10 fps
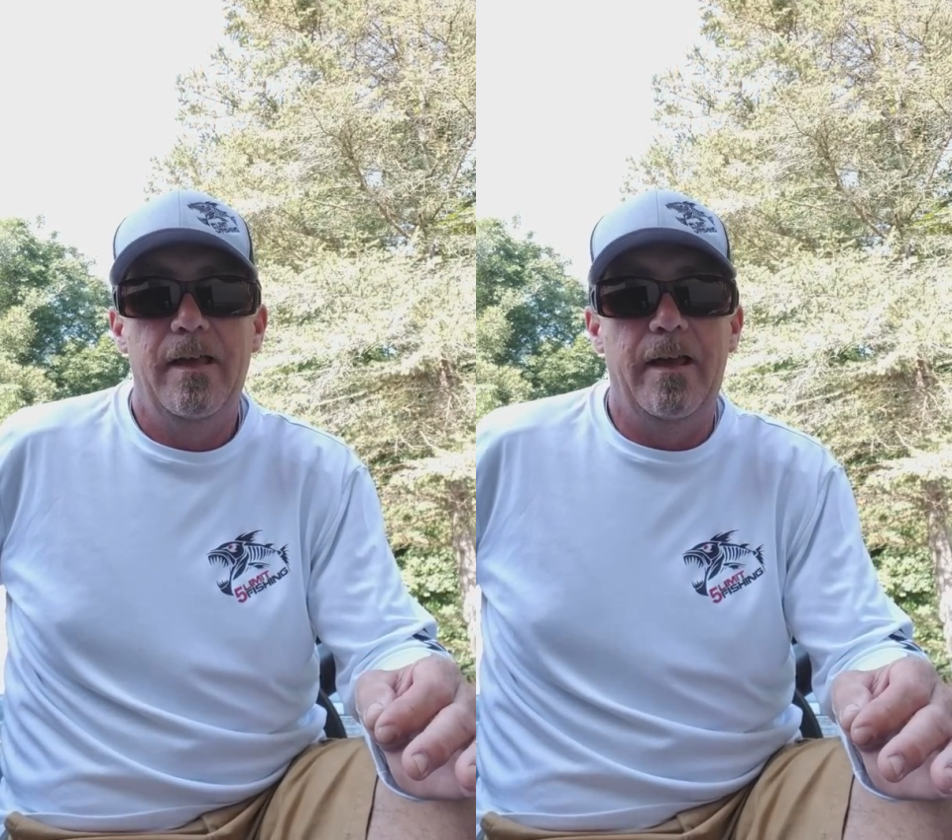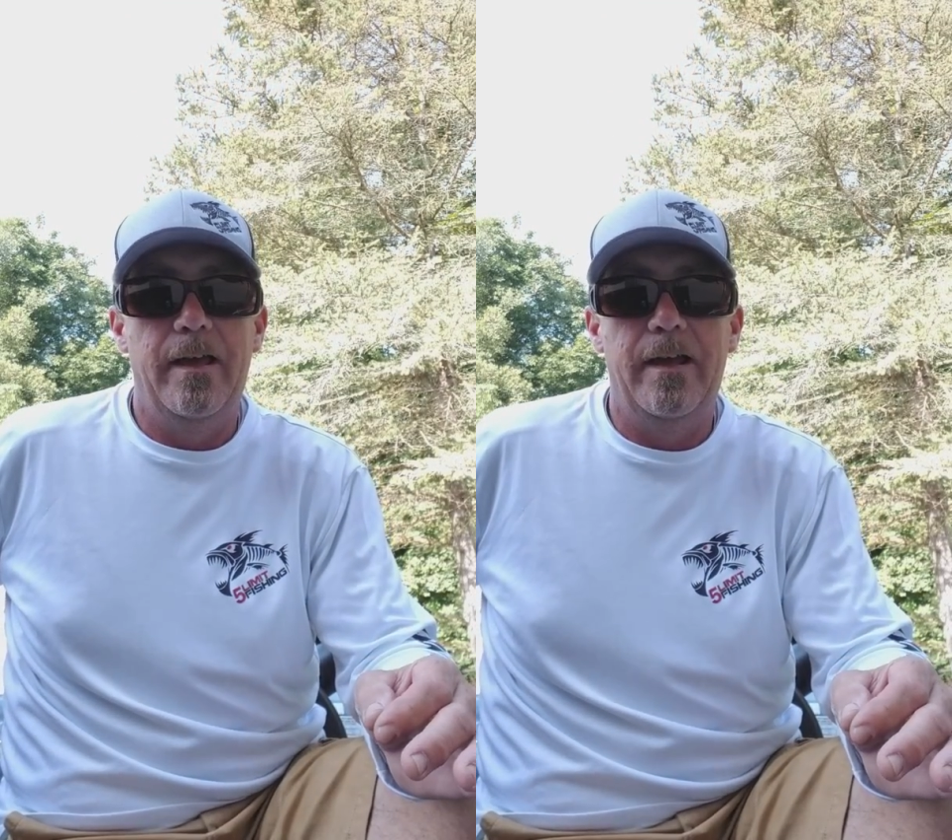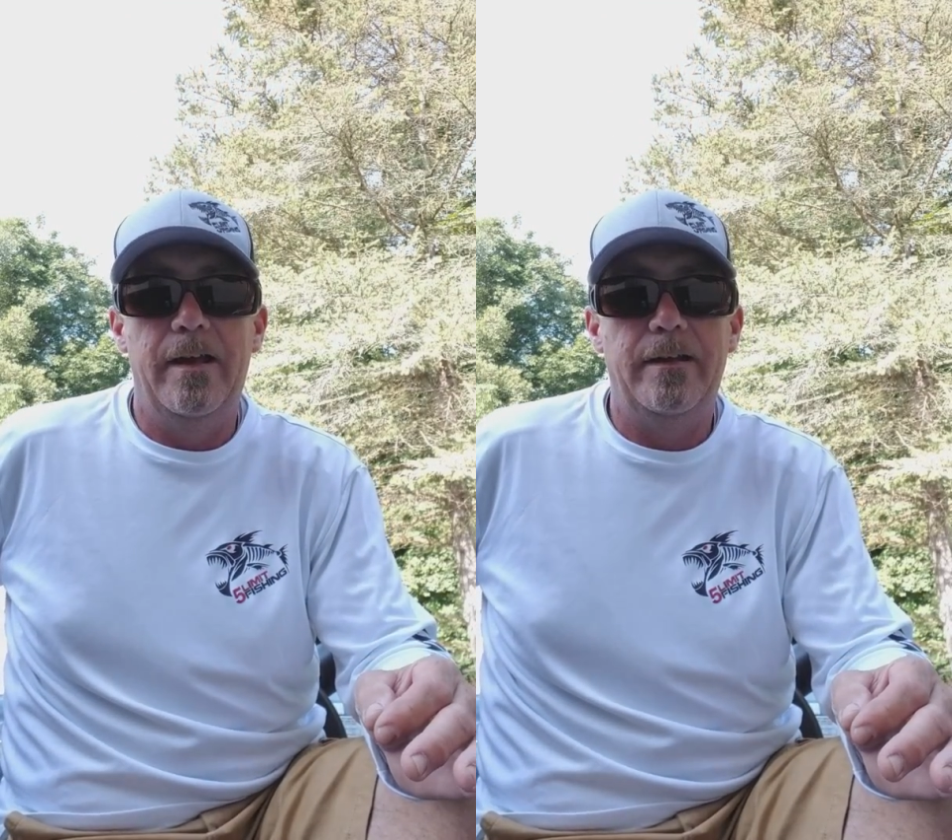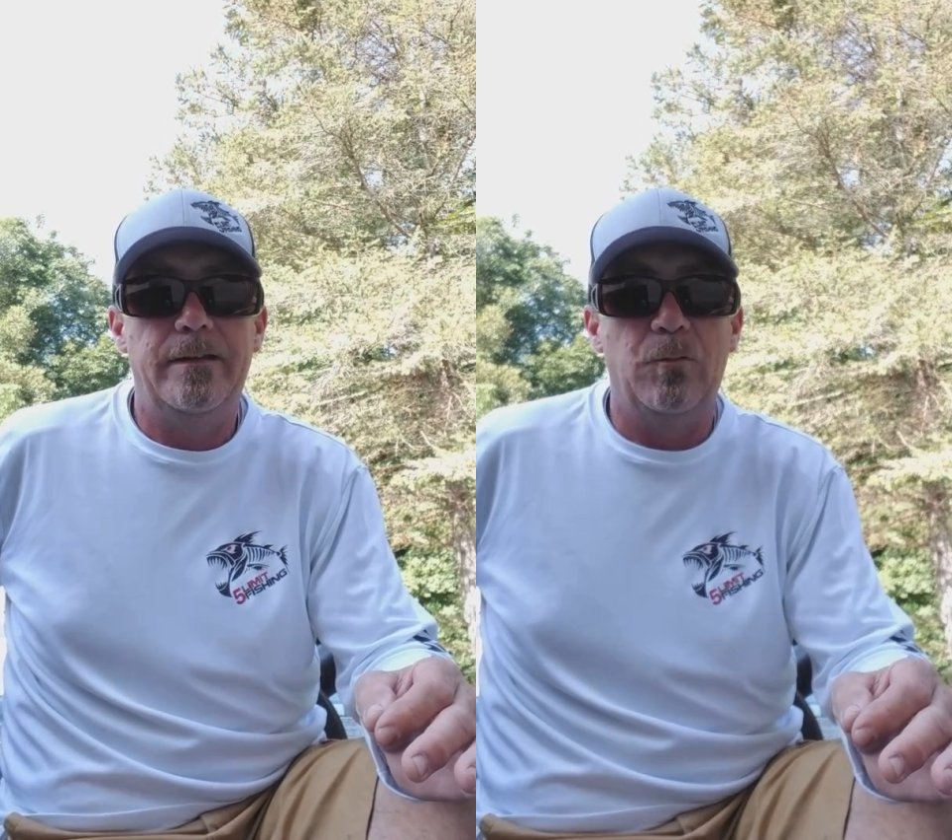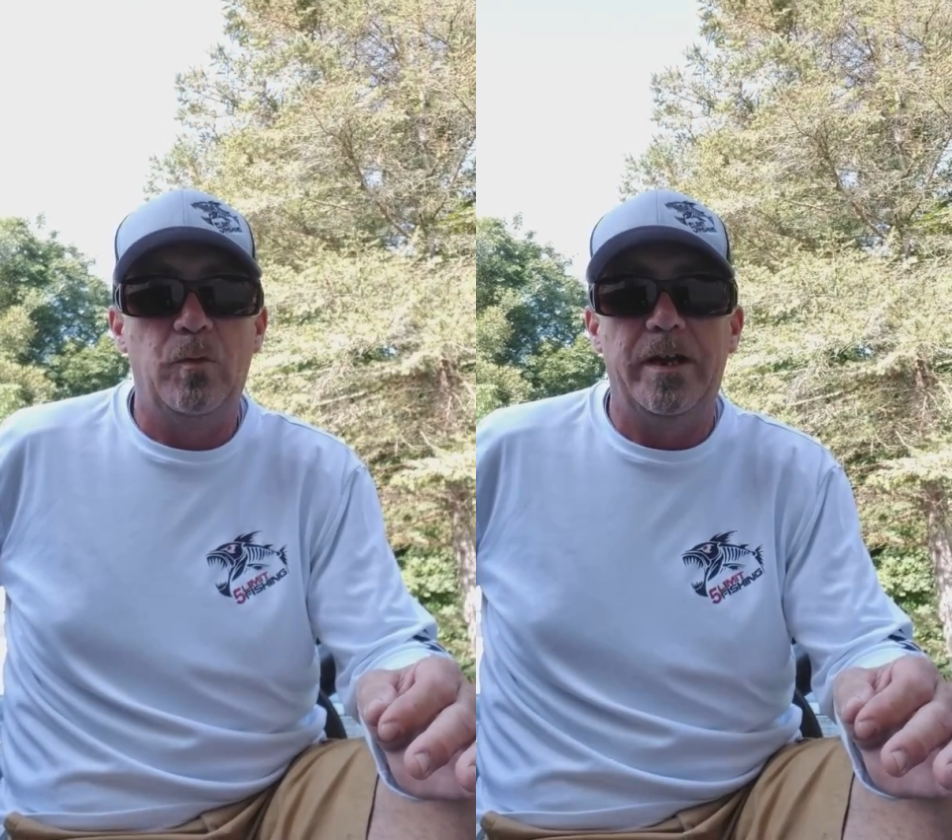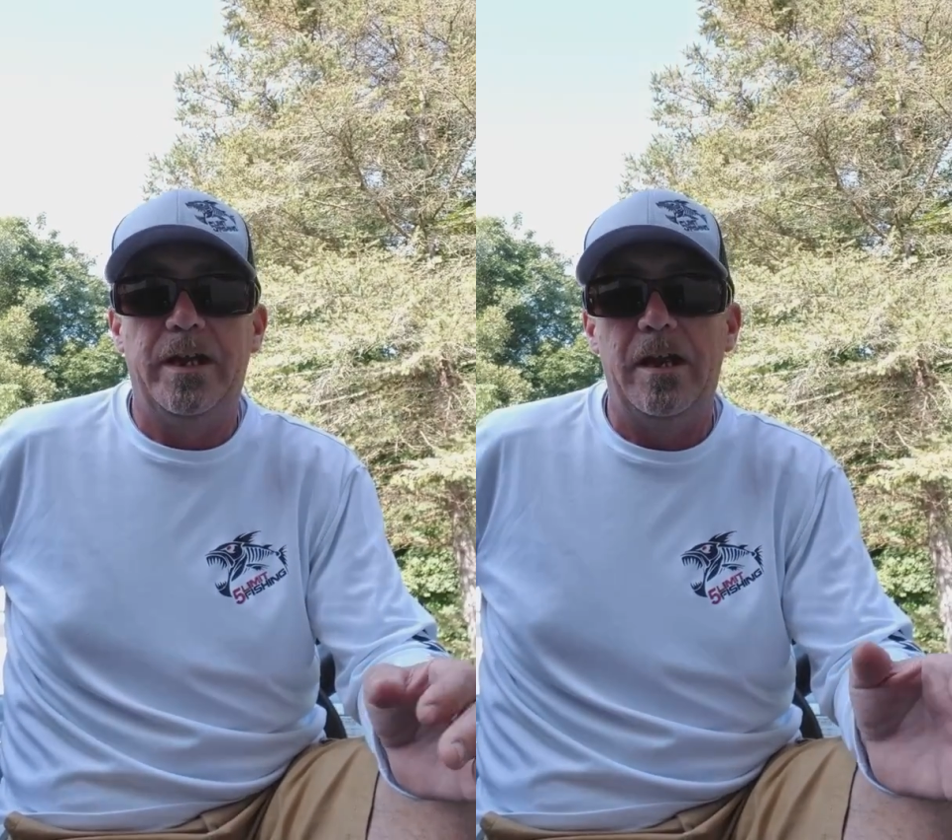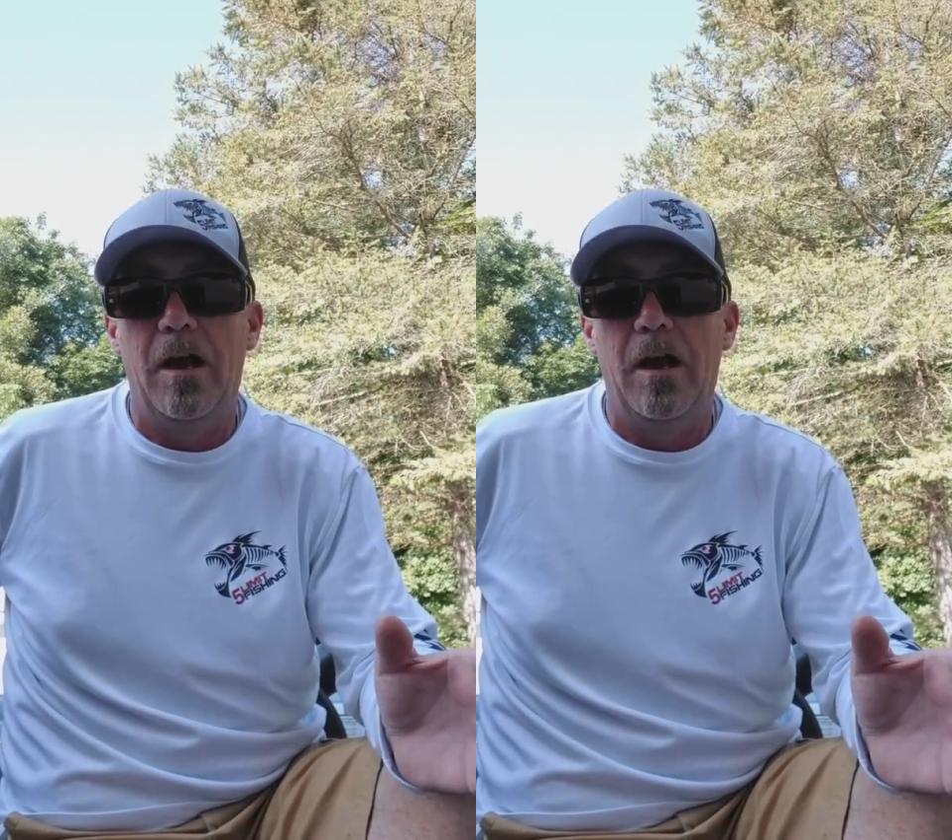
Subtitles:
And we get